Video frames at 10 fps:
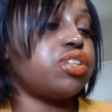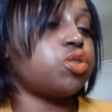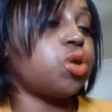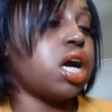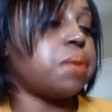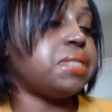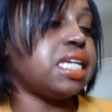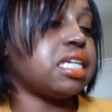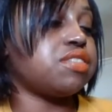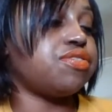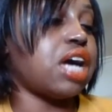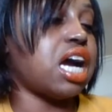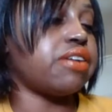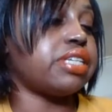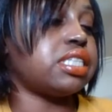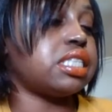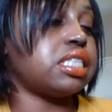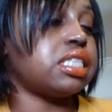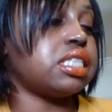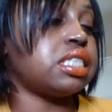or objects
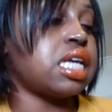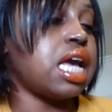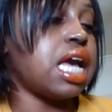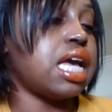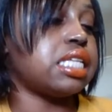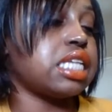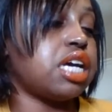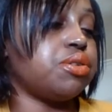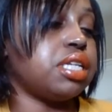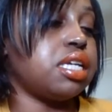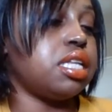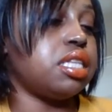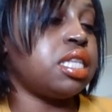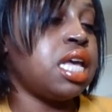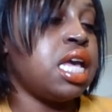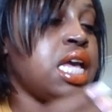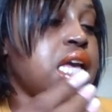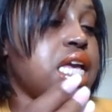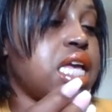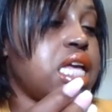viruses has on it,
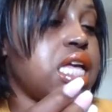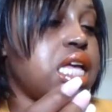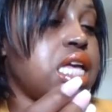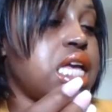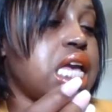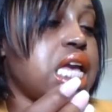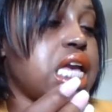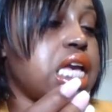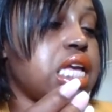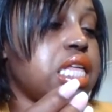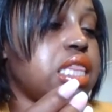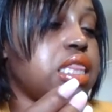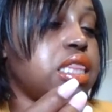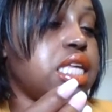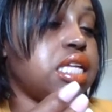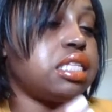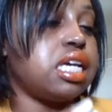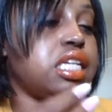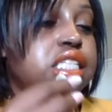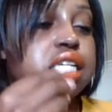and then
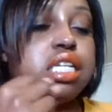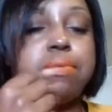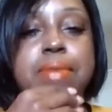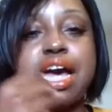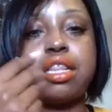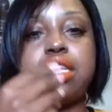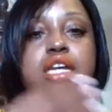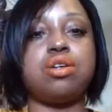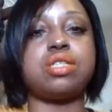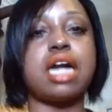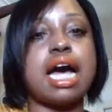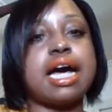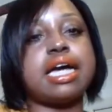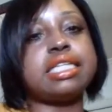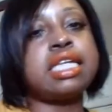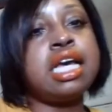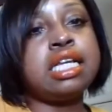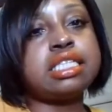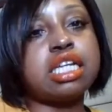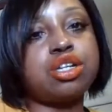touching mouth, nose, or eyes.
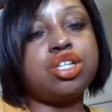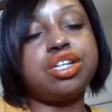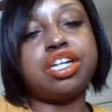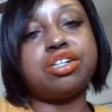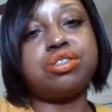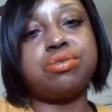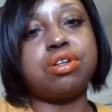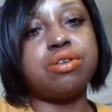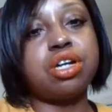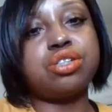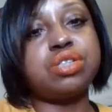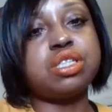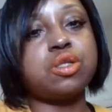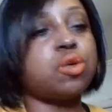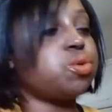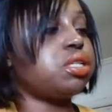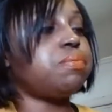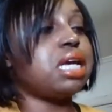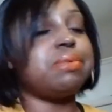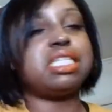So you can go to a grocery store and
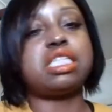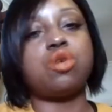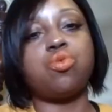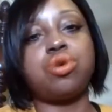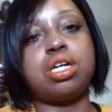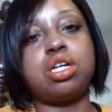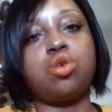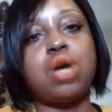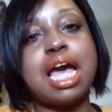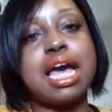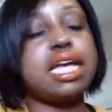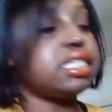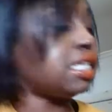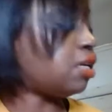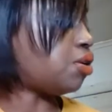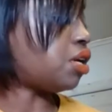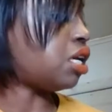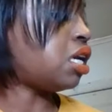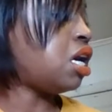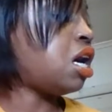maybe someone who has it,
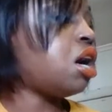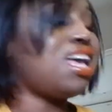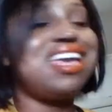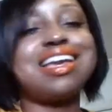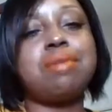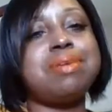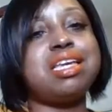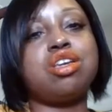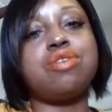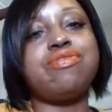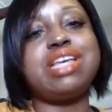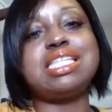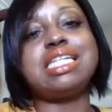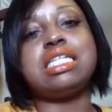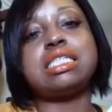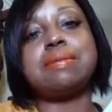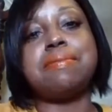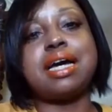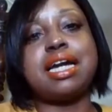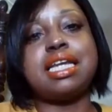or it could be you visiting
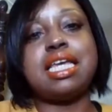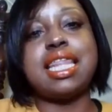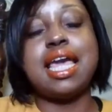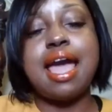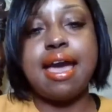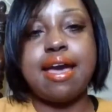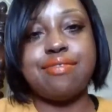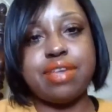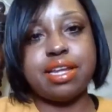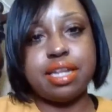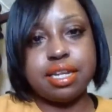somebody and they have it,